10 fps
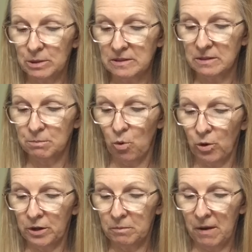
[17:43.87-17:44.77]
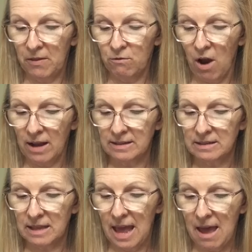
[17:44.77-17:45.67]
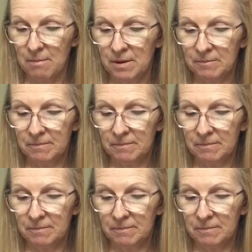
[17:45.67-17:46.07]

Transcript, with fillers: was supported by the rock slab.